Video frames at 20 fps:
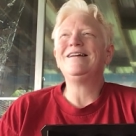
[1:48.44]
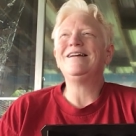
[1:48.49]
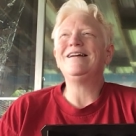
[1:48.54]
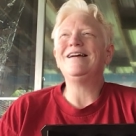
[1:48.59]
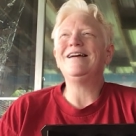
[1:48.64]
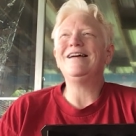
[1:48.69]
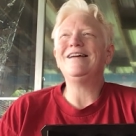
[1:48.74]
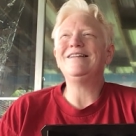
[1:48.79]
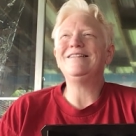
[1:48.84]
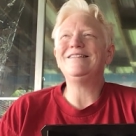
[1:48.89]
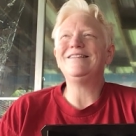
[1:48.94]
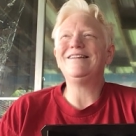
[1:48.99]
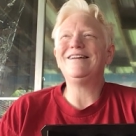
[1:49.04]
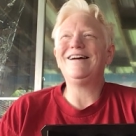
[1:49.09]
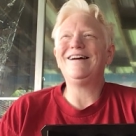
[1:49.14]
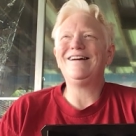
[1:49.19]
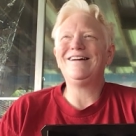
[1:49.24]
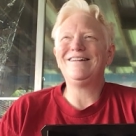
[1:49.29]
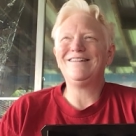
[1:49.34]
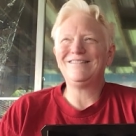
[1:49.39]
And
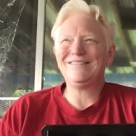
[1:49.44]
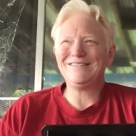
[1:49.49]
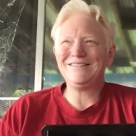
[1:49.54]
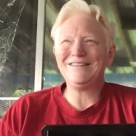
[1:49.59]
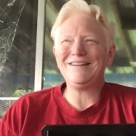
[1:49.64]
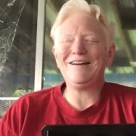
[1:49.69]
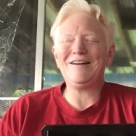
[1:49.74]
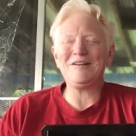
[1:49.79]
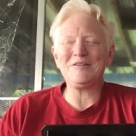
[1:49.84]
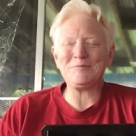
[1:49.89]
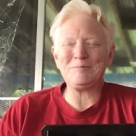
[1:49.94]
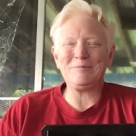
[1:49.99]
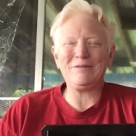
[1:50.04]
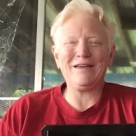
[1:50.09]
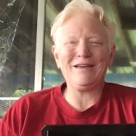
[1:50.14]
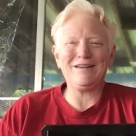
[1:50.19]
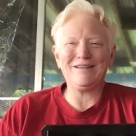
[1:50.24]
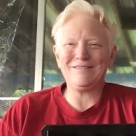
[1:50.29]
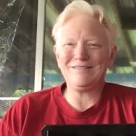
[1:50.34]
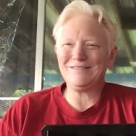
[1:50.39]
the
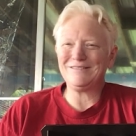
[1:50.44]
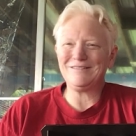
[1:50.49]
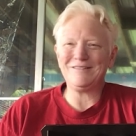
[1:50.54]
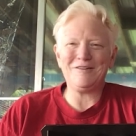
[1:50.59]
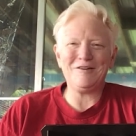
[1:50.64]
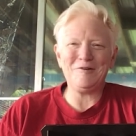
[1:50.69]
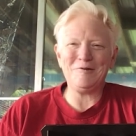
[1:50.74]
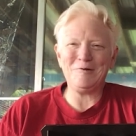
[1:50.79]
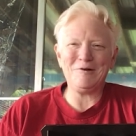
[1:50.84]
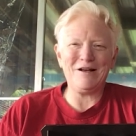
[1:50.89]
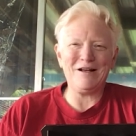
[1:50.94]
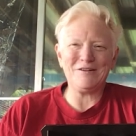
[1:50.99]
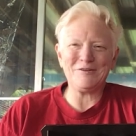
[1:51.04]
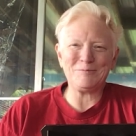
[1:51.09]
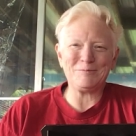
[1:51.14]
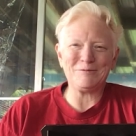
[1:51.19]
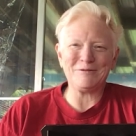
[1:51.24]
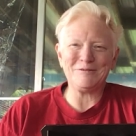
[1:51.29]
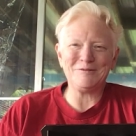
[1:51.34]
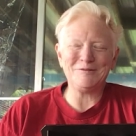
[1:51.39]
whole
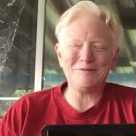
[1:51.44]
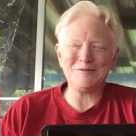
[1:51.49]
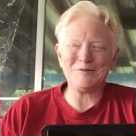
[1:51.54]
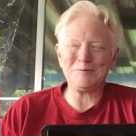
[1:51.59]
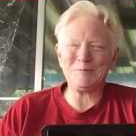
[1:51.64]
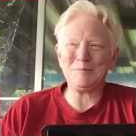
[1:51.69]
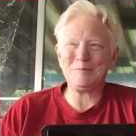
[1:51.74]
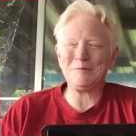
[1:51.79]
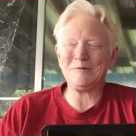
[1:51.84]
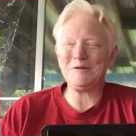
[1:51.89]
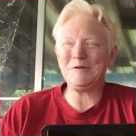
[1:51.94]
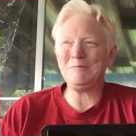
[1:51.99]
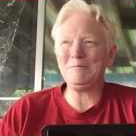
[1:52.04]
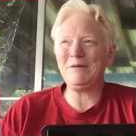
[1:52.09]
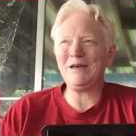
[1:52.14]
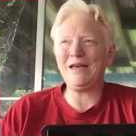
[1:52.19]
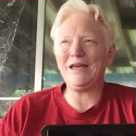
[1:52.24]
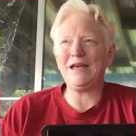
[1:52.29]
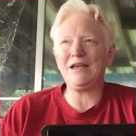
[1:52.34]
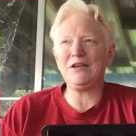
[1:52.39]
hospital was pretty
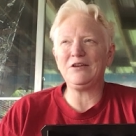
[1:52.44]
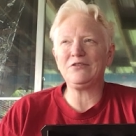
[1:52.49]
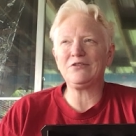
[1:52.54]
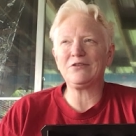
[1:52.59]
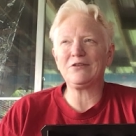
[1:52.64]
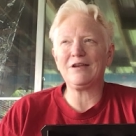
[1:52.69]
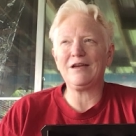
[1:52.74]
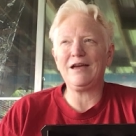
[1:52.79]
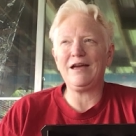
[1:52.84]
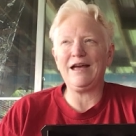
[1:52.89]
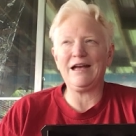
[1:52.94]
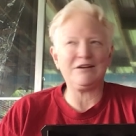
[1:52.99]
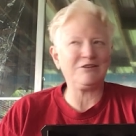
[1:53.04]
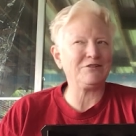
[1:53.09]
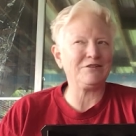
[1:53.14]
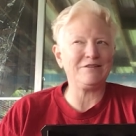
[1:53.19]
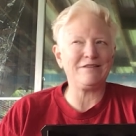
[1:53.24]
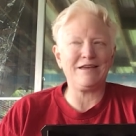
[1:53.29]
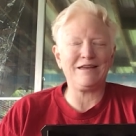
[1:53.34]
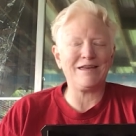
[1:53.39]
amazed.
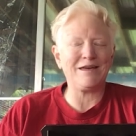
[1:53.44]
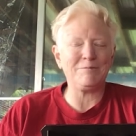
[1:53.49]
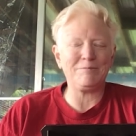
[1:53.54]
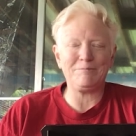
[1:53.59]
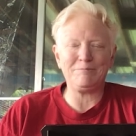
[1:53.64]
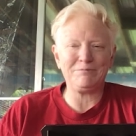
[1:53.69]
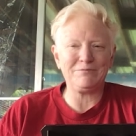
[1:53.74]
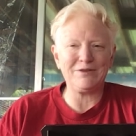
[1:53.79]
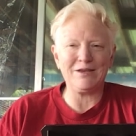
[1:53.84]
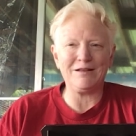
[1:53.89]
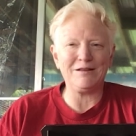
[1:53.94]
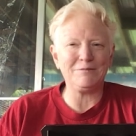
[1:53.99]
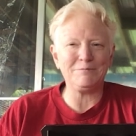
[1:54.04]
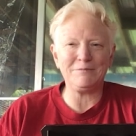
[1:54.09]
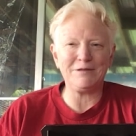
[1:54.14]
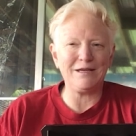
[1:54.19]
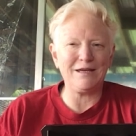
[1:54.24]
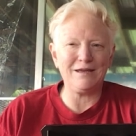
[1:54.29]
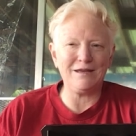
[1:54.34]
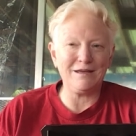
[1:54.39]
Actually, they kept telling
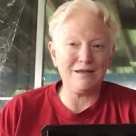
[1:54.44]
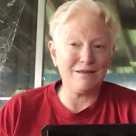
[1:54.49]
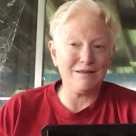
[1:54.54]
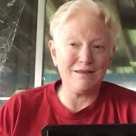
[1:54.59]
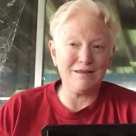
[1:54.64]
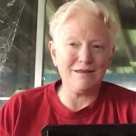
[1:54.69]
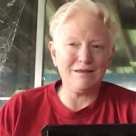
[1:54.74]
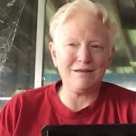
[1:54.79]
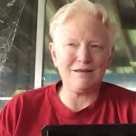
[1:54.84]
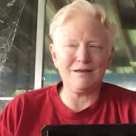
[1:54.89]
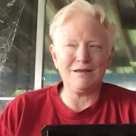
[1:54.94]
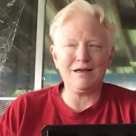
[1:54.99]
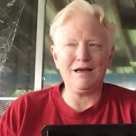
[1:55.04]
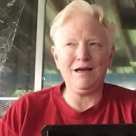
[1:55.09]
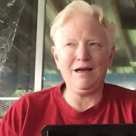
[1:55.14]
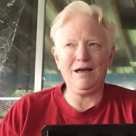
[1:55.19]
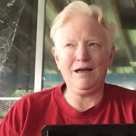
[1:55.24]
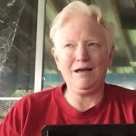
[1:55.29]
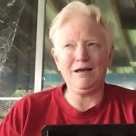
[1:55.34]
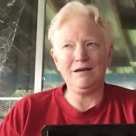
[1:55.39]
me
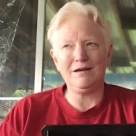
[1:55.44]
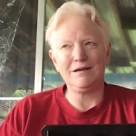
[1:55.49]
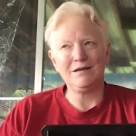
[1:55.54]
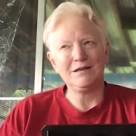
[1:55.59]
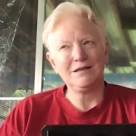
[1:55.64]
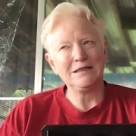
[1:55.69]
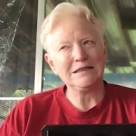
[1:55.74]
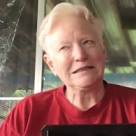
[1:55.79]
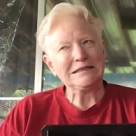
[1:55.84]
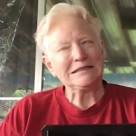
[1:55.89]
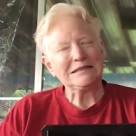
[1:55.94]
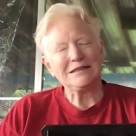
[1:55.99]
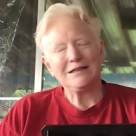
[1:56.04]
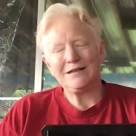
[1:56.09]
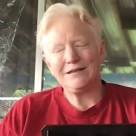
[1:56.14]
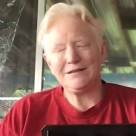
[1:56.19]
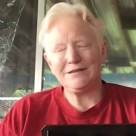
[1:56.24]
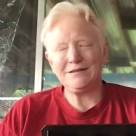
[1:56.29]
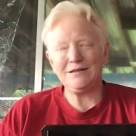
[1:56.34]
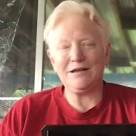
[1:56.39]
I
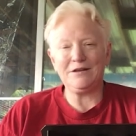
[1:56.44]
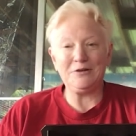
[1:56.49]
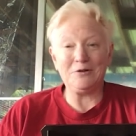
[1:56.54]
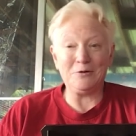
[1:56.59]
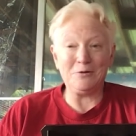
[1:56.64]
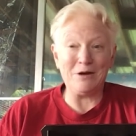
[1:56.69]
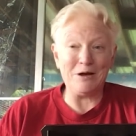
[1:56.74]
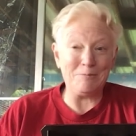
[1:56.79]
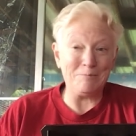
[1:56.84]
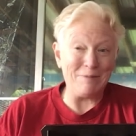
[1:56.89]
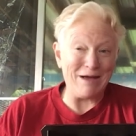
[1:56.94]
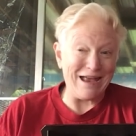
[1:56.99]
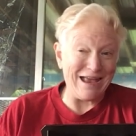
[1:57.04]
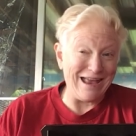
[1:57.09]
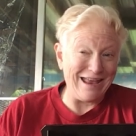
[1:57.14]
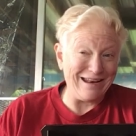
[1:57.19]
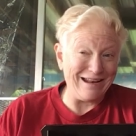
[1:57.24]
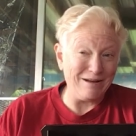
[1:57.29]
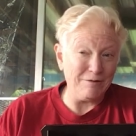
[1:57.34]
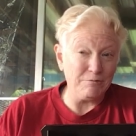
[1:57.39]
did not know how
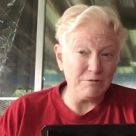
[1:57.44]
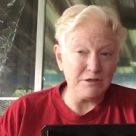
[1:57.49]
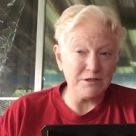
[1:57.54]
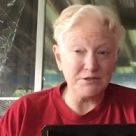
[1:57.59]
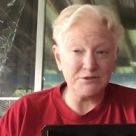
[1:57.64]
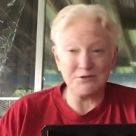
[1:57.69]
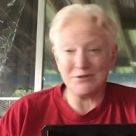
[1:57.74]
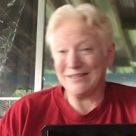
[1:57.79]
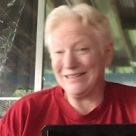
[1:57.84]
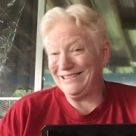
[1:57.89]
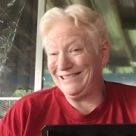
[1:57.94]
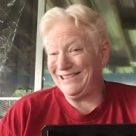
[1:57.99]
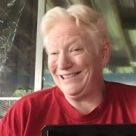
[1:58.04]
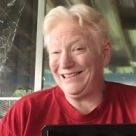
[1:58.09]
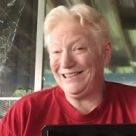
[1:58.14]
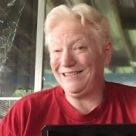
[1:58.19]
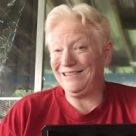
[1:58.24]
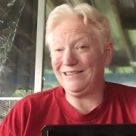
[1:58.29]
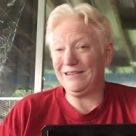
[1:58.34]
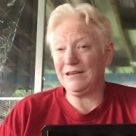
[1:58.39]
bad I was, and I
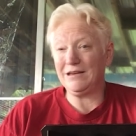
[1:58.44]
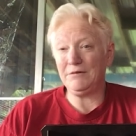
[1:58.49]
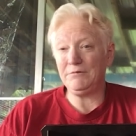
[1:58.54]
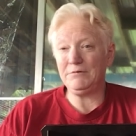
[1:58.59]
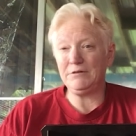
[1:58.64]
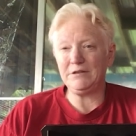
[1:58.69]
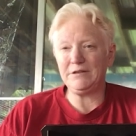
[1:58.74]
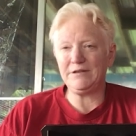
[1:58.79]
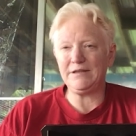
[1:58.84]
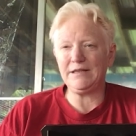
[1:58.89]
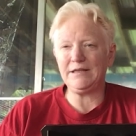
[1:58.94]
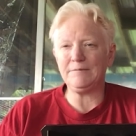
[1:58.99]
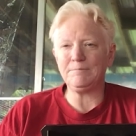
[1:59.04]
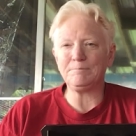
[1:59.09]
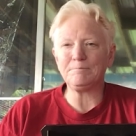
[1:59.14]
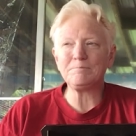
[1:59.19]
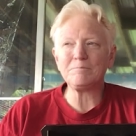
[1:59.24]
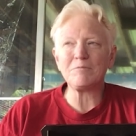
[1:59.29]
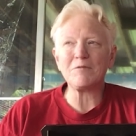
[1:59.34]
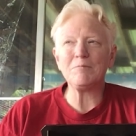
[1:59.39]
didn't. I really didn't.